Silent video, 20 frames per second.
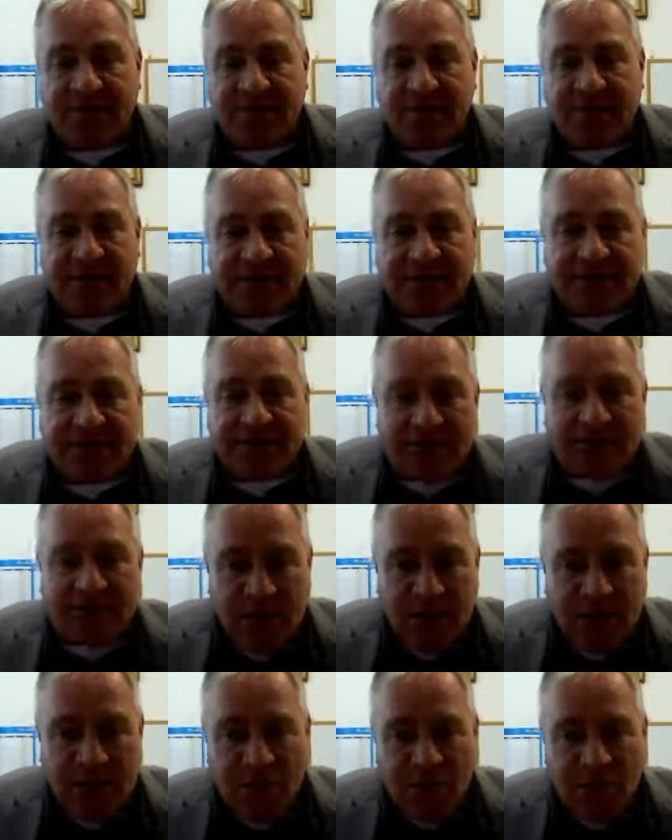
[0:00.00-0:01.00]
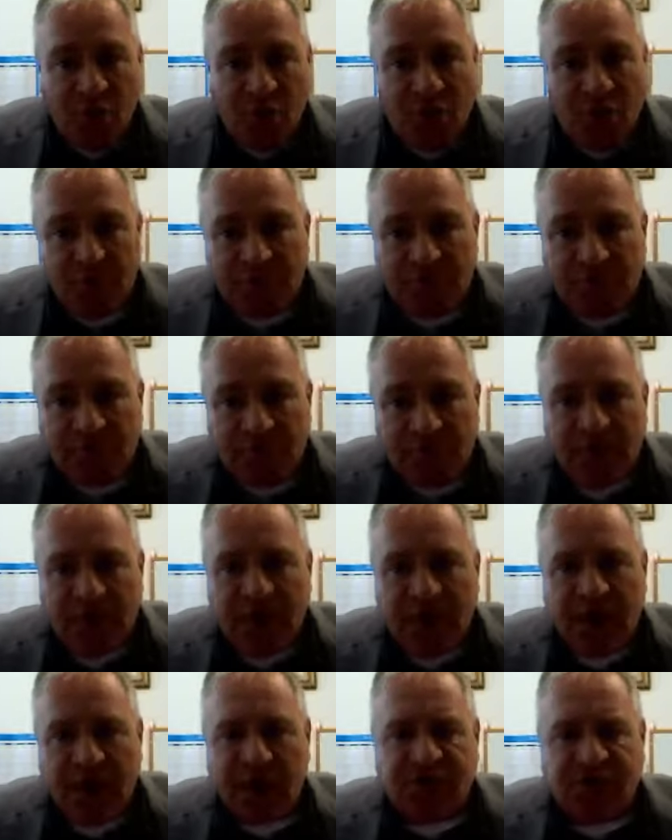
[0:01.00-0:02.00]
these are important
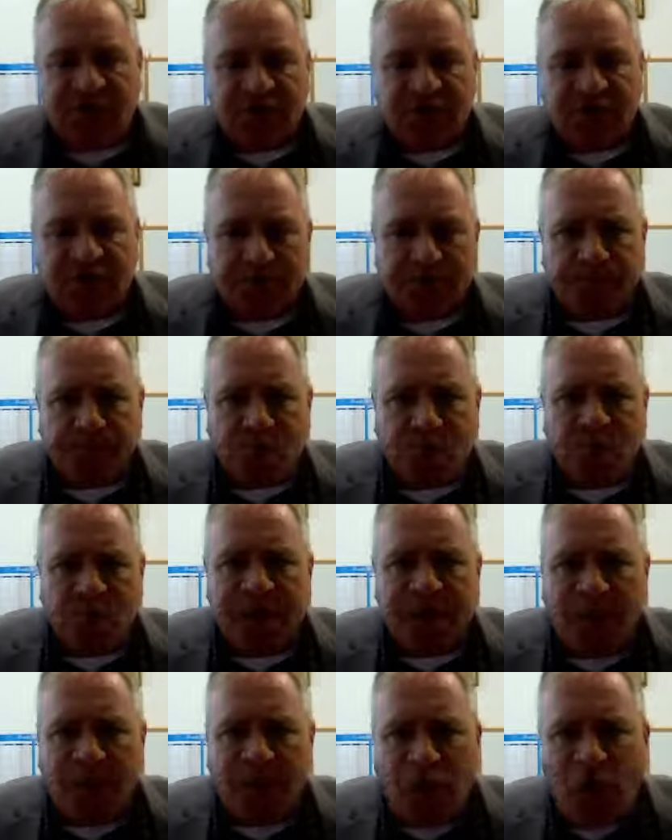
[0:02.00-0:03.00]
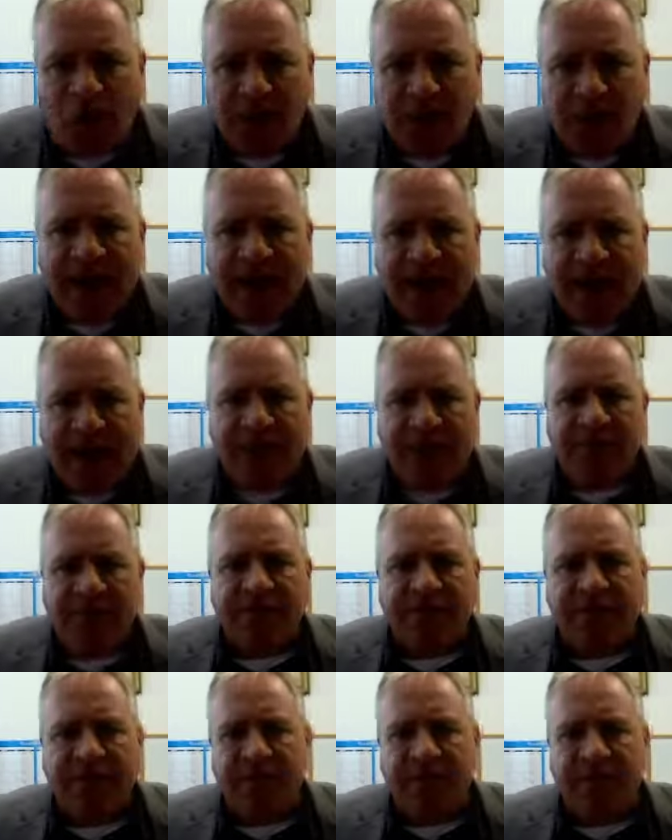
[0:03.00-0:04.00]
because we all
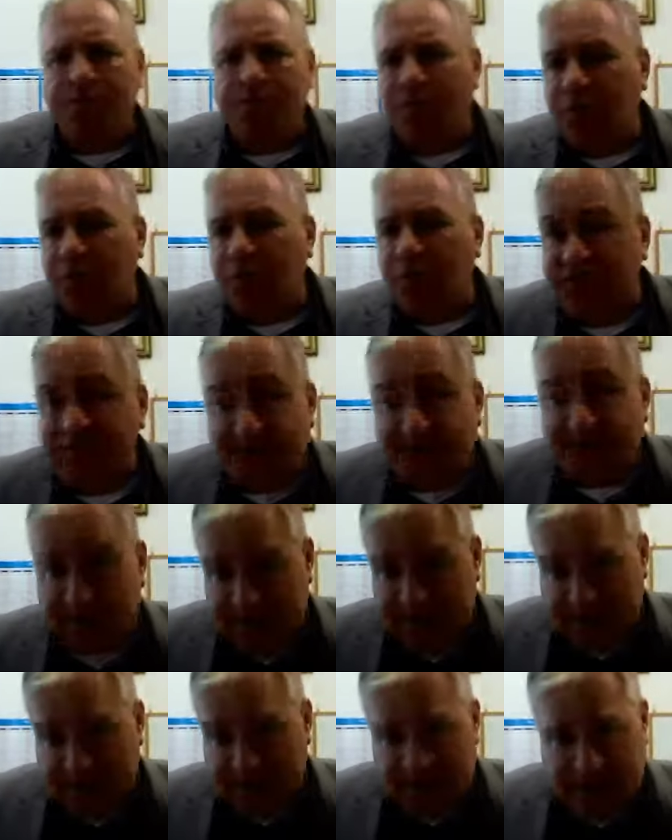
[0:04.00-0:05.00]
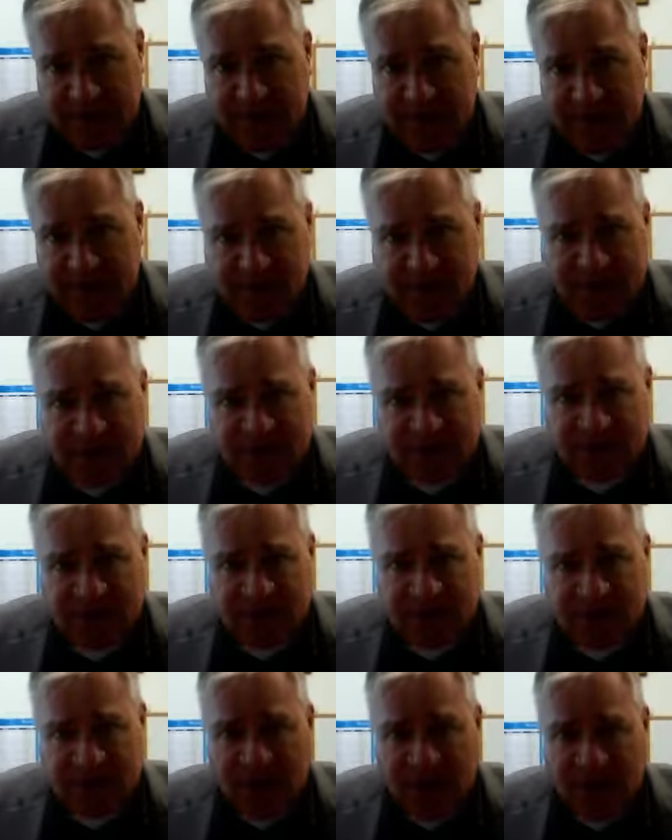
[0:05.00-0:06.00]
have implicit
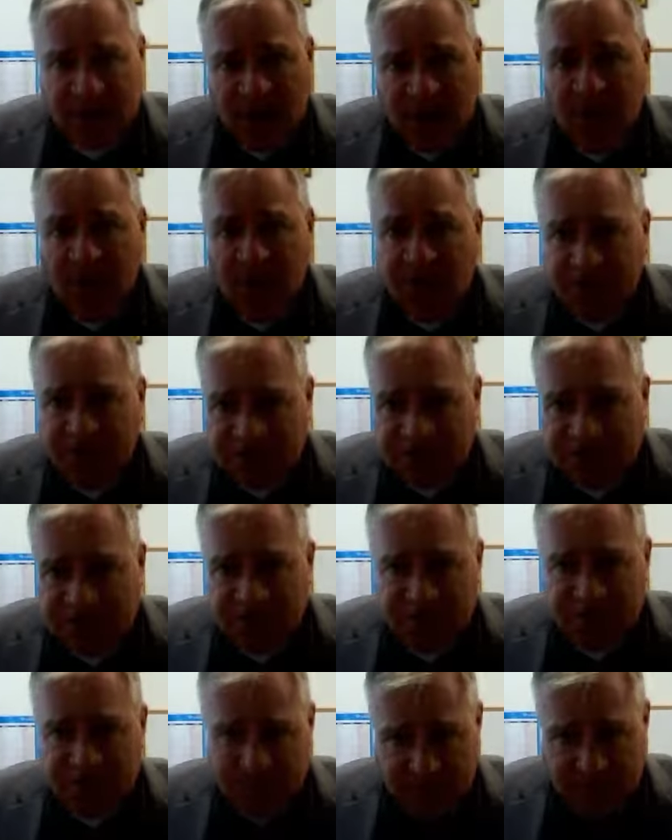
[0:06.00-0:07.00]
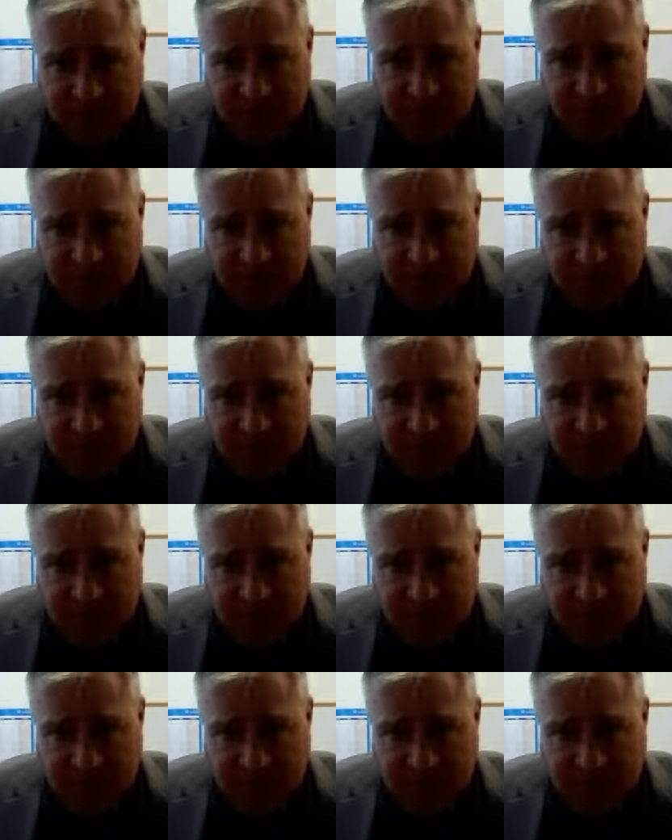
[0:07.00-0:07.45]
theories of leadership